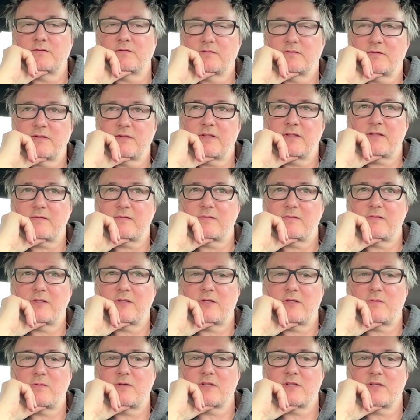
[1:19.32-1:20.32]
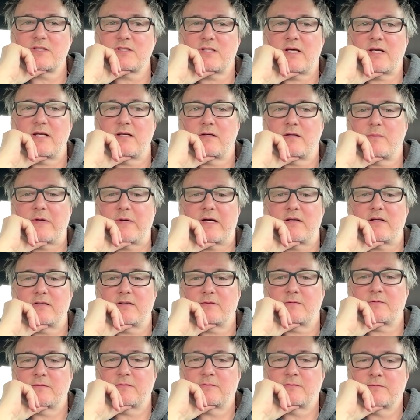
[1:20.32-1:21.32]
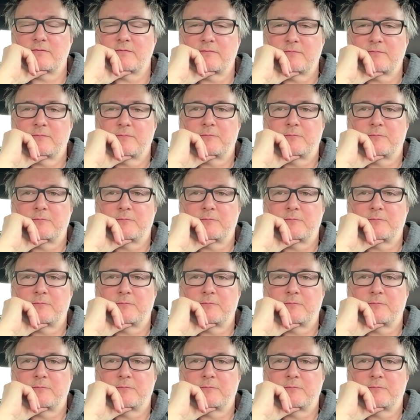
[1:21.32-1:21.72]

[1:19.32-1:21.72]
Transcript: Yeah. Yep. No, we're excited about it.